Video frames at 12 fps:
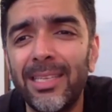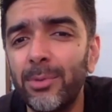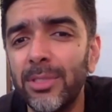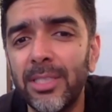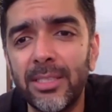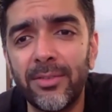
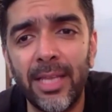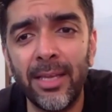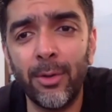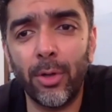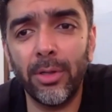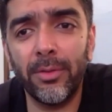There was this
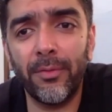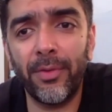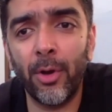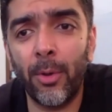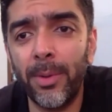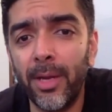thing called the
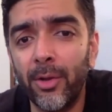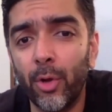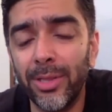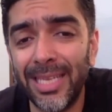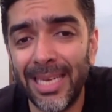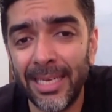phenomena
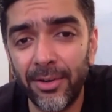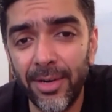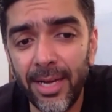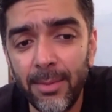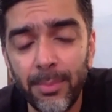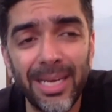called the
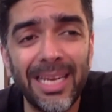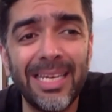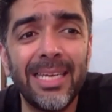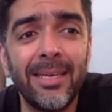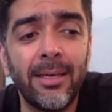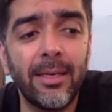internet, but
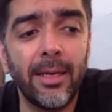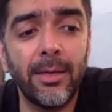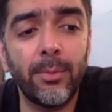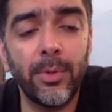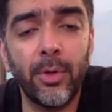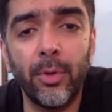it didn't,
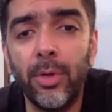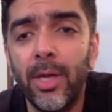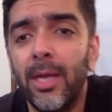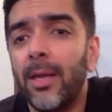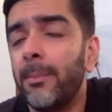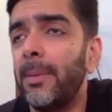
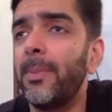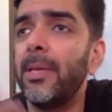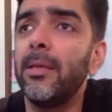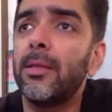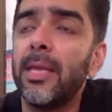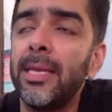
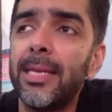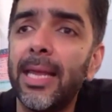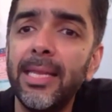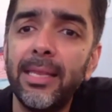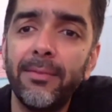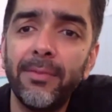maybe in
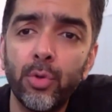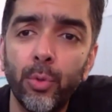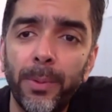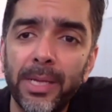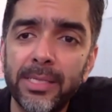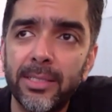Delhi there were
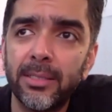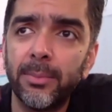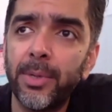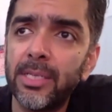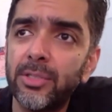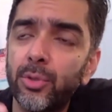2 places,
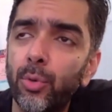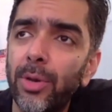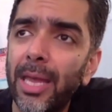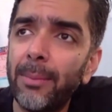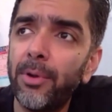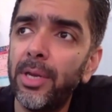the British
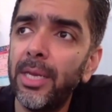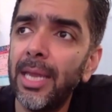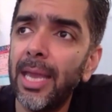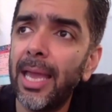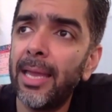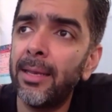School
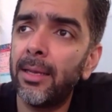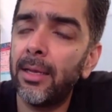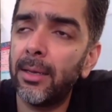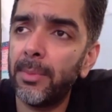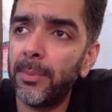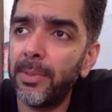Library and
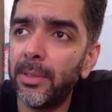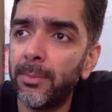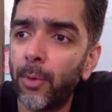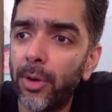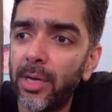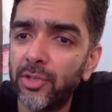maybe
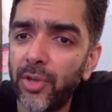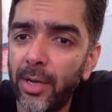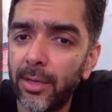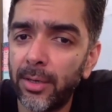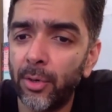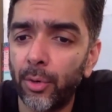the Moria
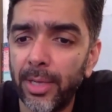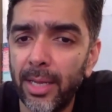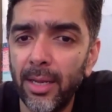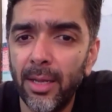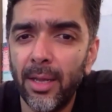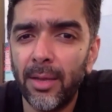Sheraton
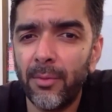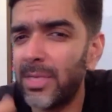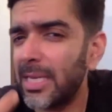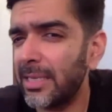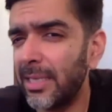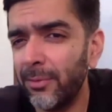Hotel,
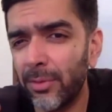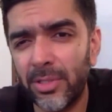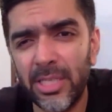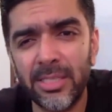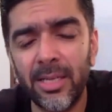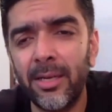which I think
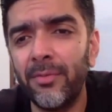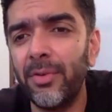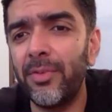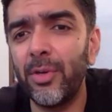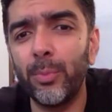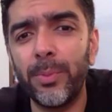was
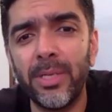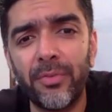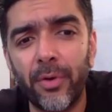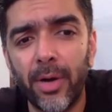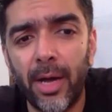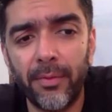650
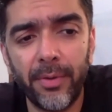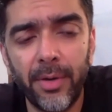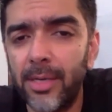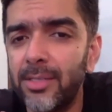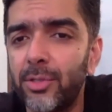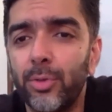rupees for half
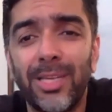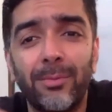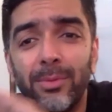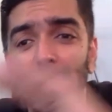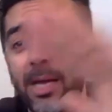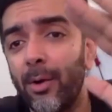an hour. So
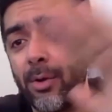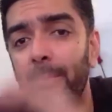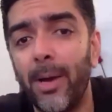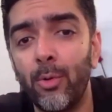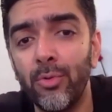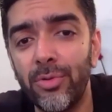that was out
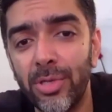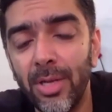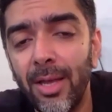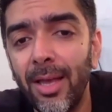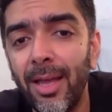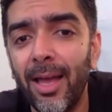of
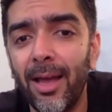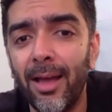bounds.